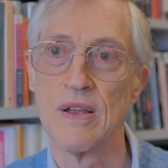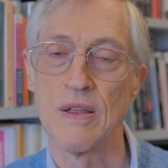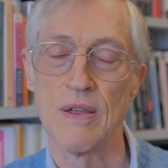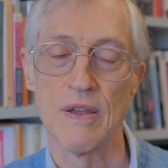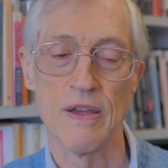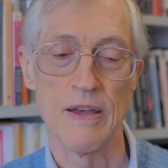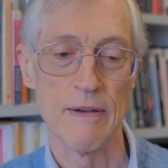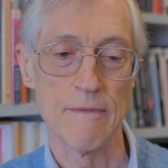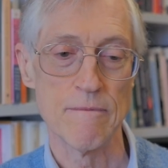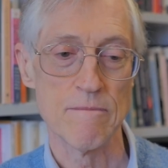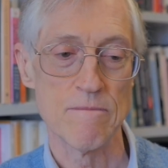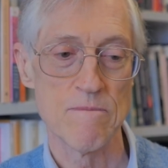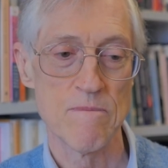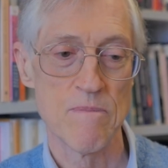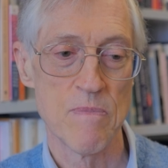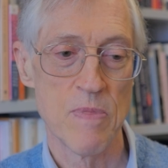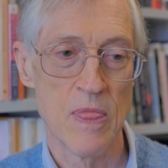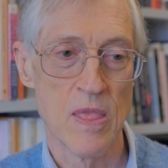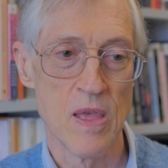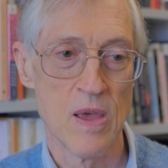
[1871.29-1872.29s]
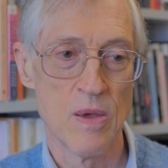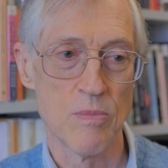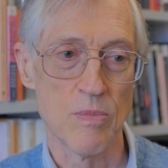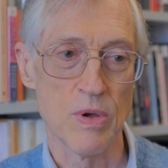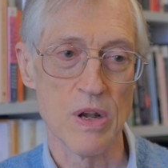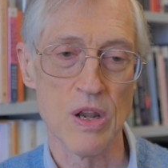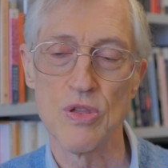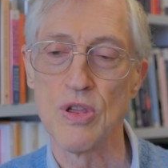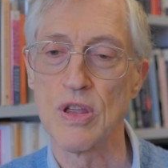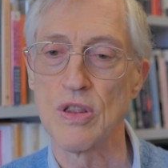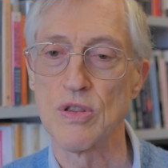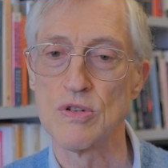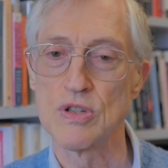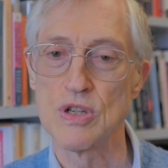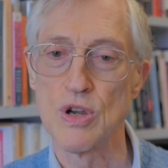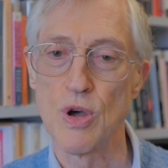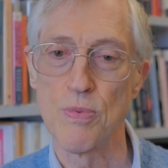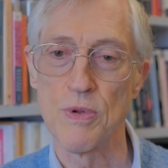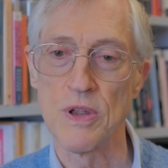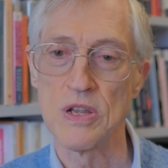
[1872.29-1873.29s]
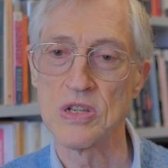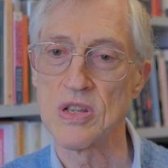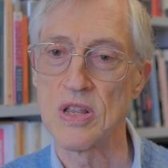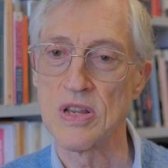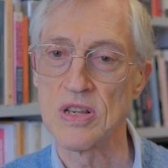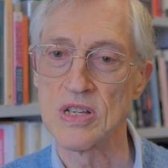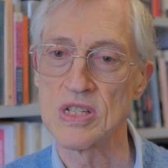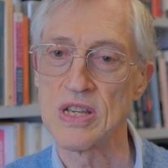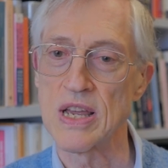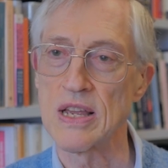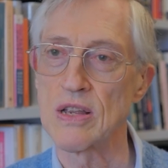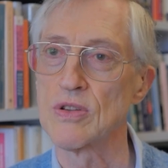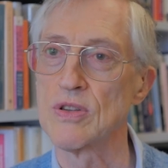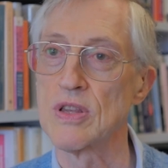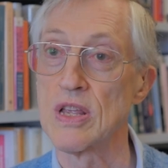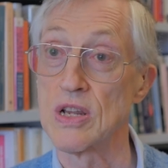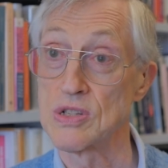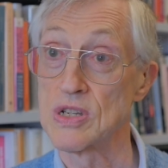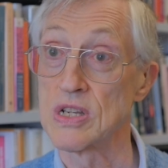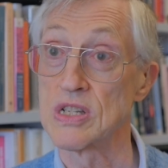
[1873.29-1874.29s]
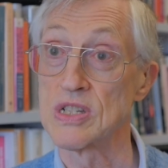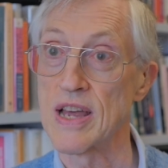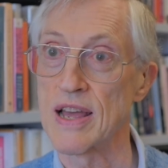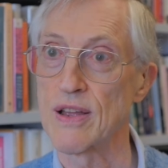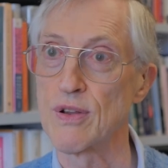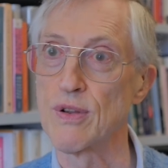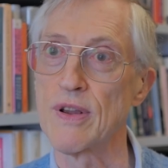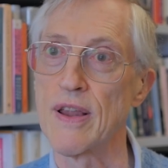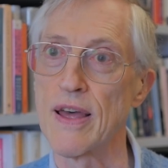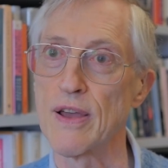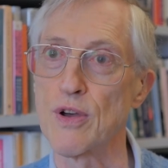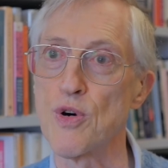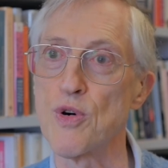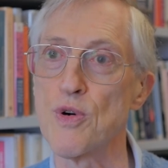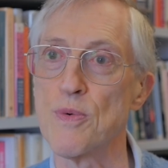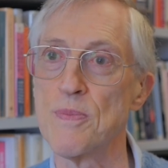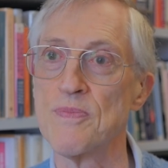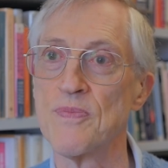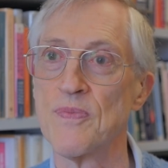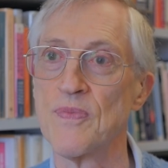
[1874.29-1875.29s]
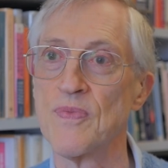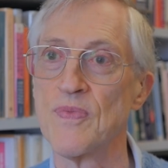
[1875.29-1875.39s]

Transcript: But I think there's no place that's exactly like home.